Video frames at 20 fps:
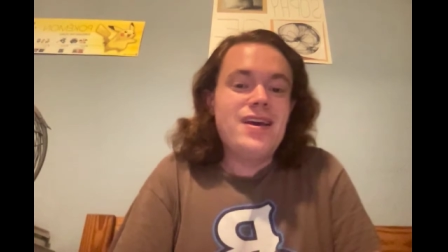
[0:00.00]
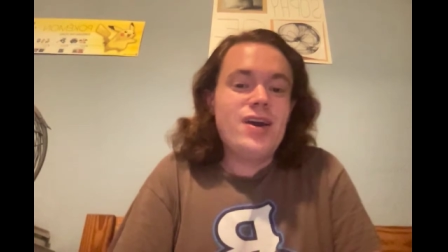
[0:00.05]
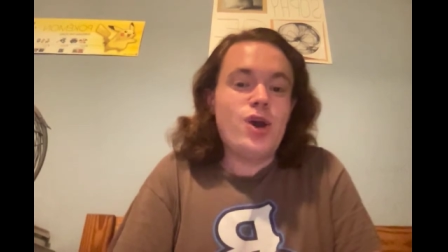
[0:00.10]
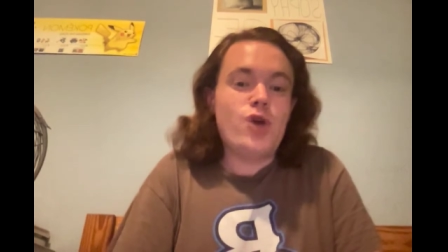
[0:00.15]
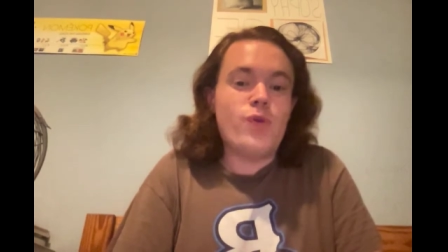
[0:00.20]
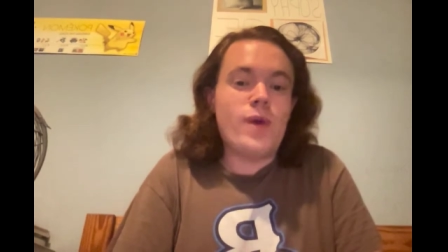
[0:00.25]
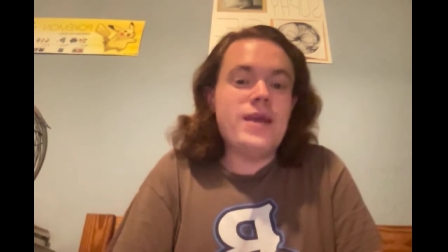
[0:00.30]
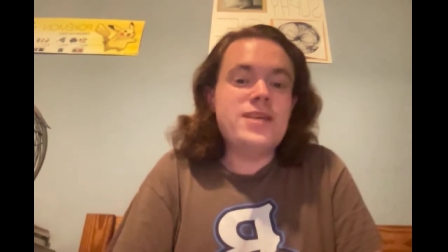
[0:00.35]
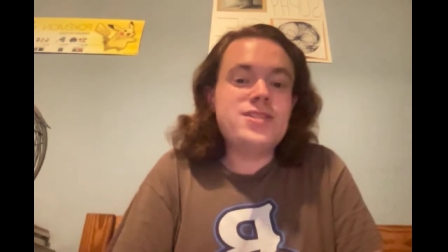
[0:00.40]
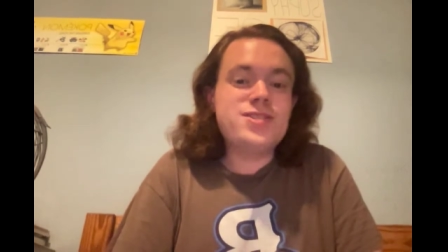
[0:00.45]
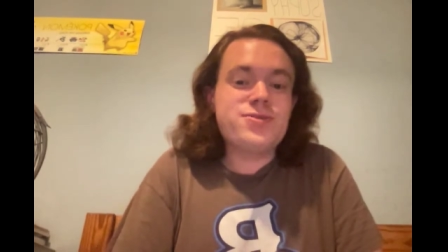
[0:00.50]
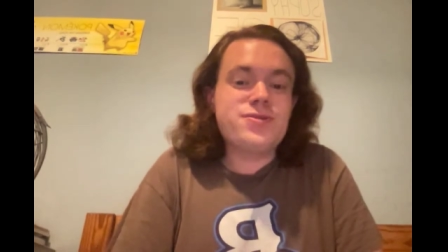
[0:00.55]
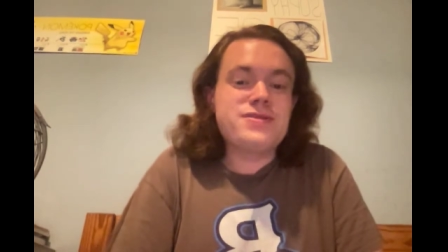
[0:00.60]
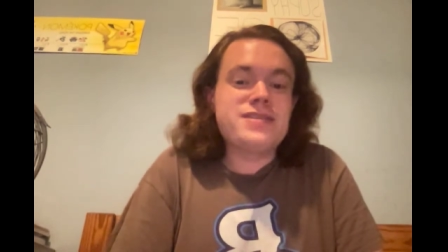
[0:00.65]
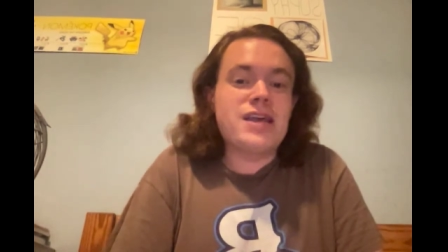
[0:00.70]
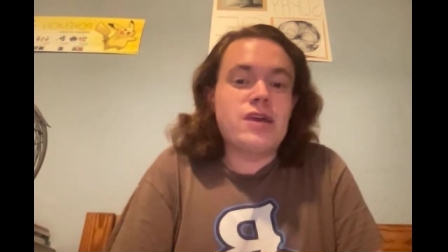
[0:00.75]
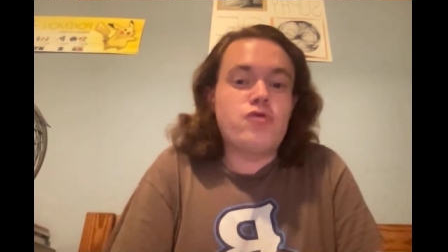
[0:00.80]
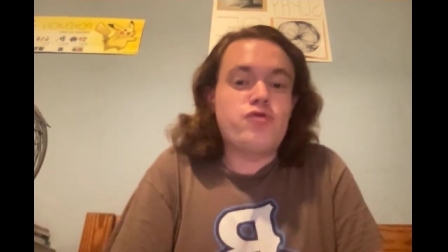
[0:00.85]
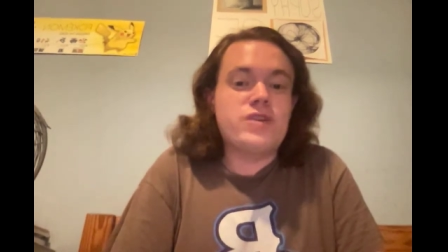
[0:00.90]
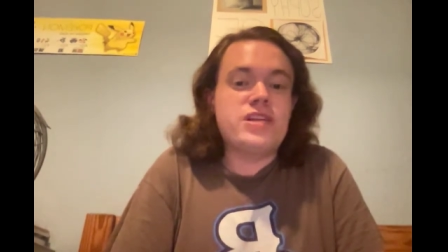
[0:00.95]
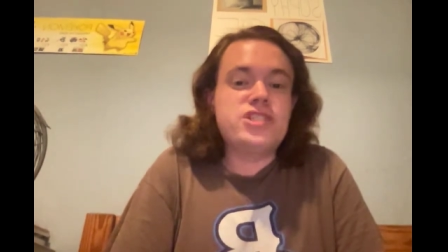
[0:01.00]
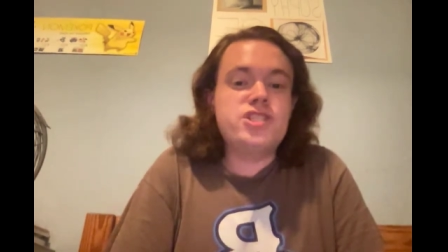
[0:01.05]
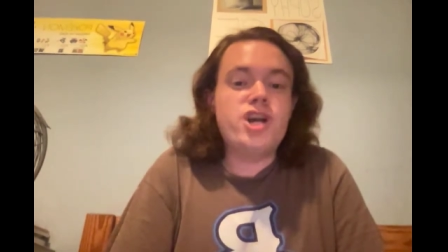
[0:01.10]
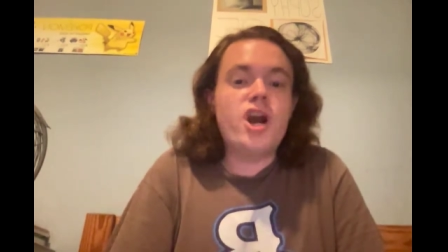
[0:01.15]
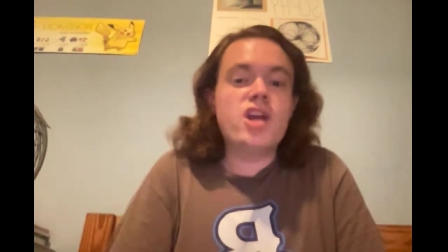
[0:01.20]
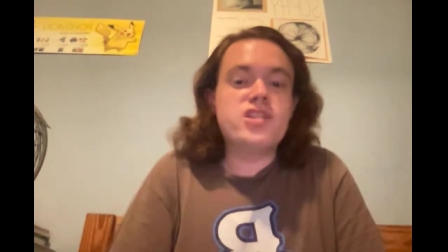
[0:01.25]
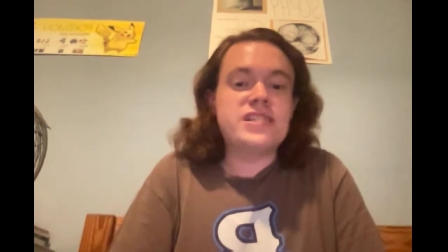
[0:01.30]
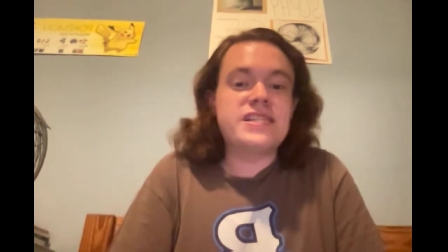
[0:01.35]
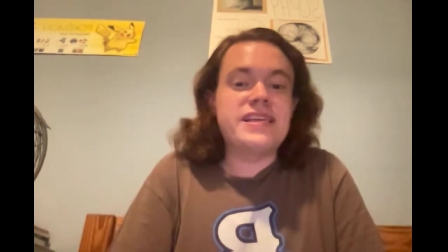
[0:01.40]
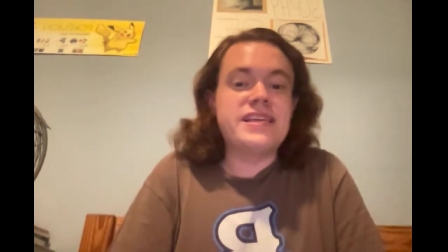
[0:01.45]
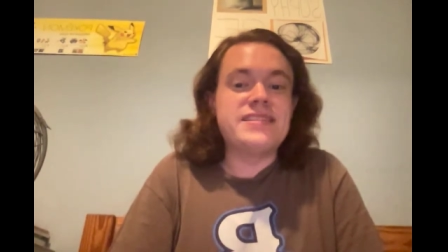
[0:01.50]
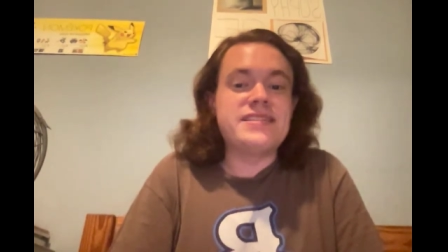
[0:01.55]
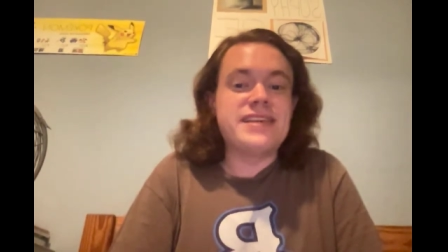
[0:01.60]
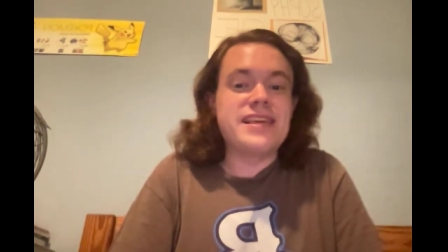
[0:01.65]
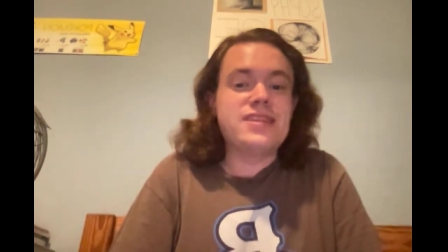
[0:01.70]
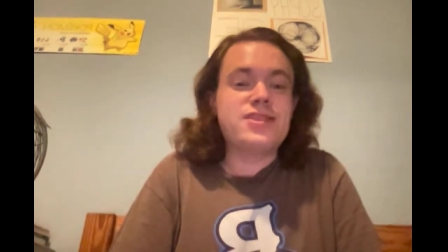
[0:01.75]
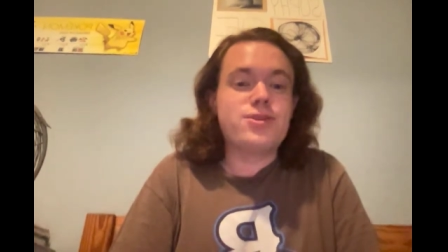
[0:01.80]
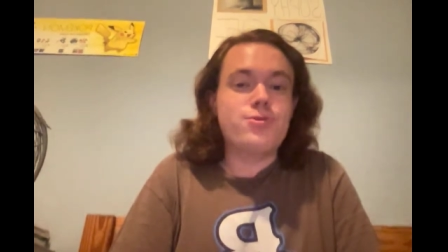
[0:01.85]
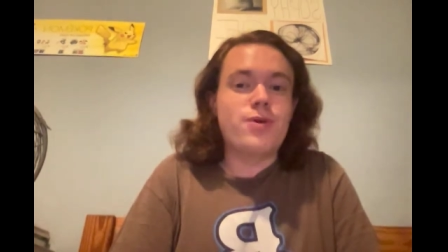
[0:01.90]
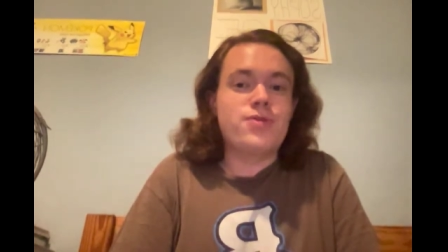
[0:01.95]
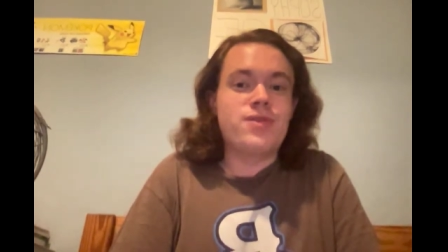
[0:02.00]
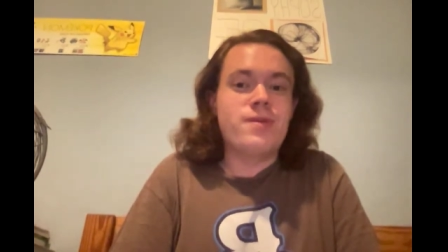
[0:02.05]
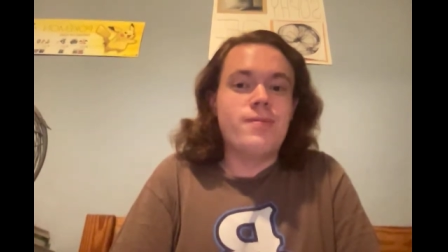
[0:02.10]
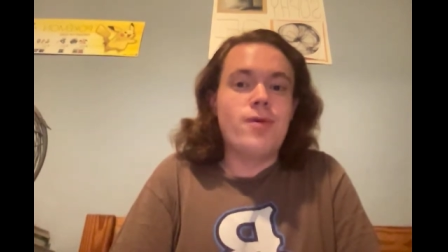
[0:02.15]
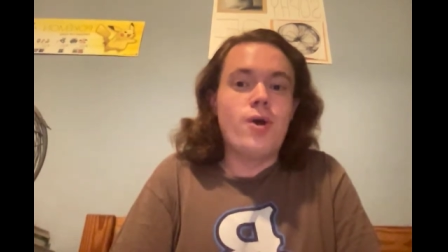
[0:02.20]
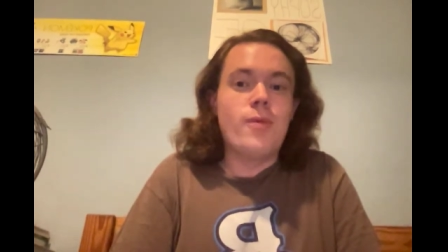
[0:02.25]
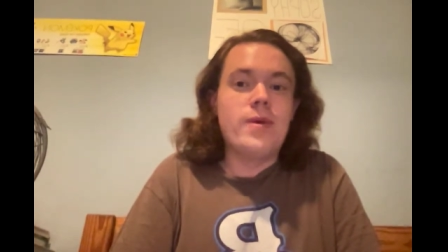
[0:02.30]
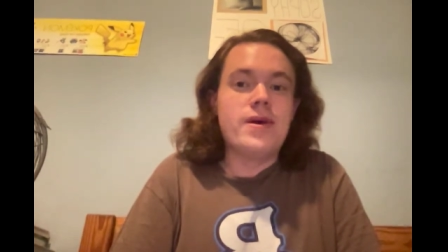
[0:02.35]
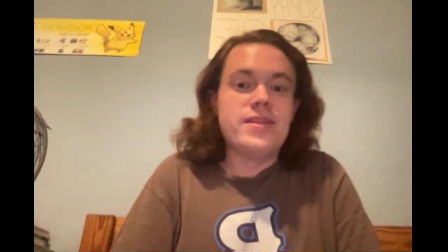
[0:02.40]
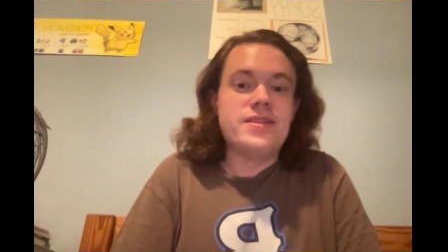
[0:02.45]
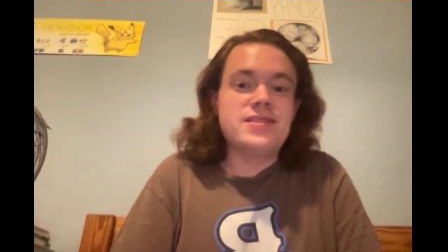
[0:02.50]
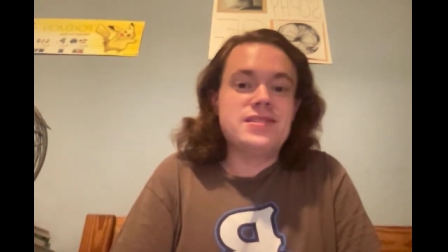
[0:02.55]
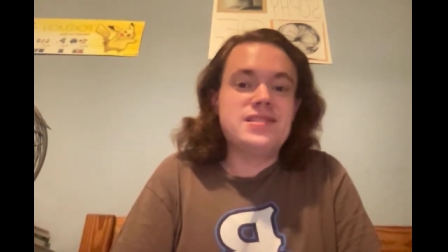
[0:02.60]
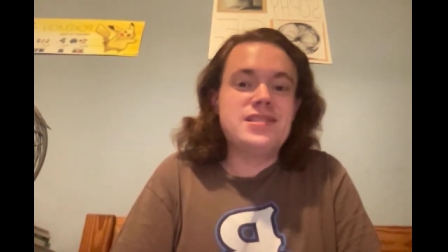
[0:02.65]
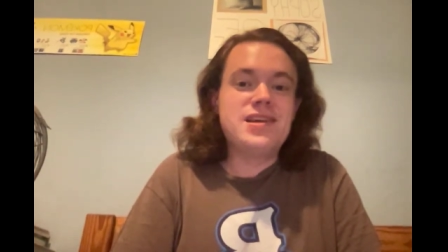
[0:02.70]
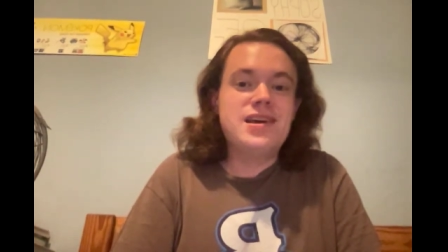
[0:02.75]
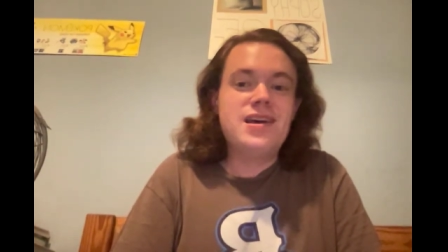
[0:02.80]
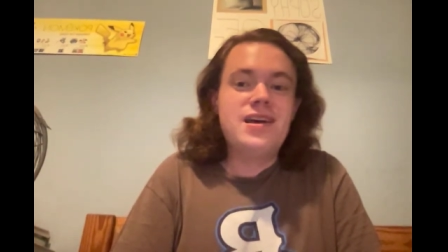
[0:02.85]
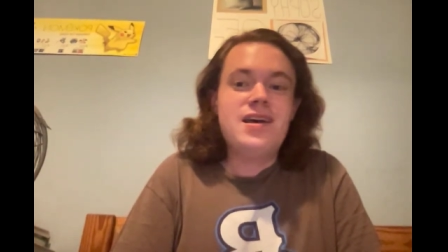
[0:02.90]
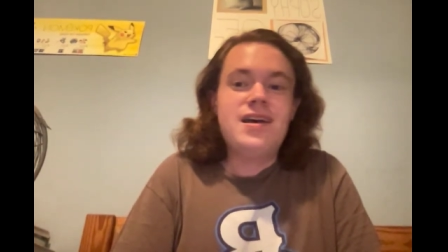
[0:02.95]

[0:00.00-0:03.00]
Eraser is like recharging his ether at the moment.